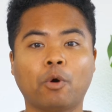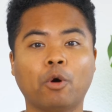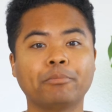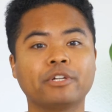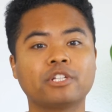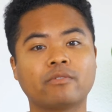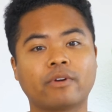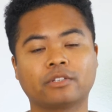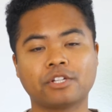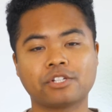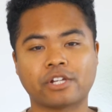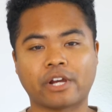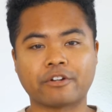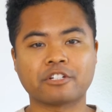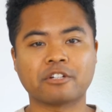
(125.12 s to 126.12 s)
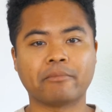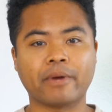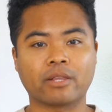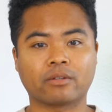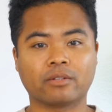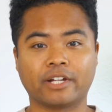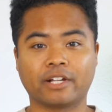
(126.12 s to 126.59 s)
won't be directly shared to
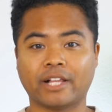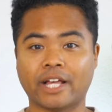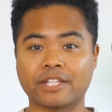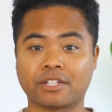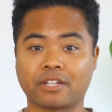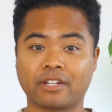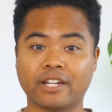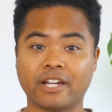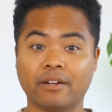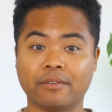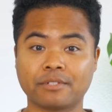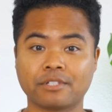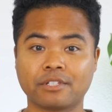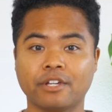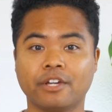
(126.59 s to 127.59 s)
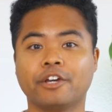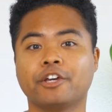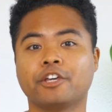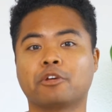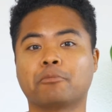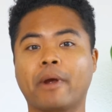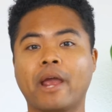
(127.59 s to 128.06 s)
MailerLite Classic accounts.
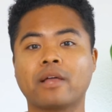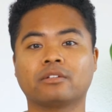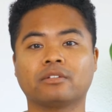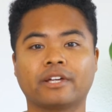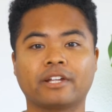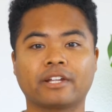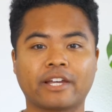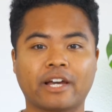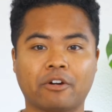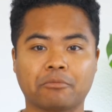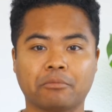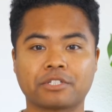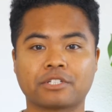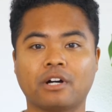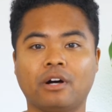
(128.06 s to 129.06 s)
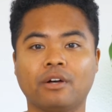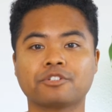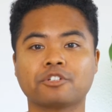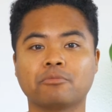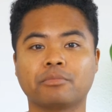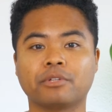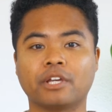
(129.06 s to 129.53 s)
Your MailerLite account must
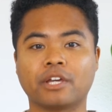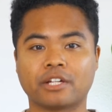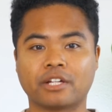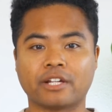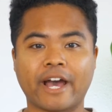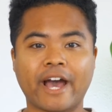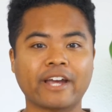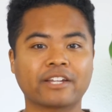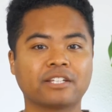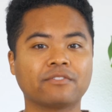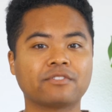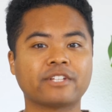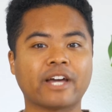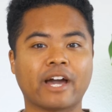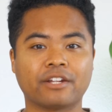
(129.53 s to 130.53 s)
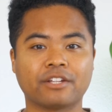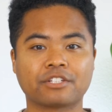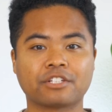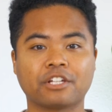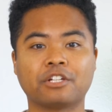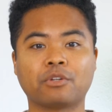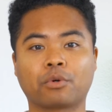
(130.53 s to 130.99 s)
also be in an active
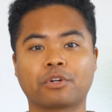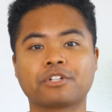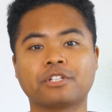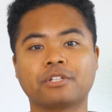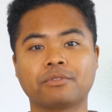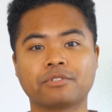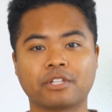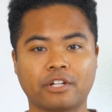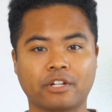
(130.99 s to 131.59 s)
status in order to use the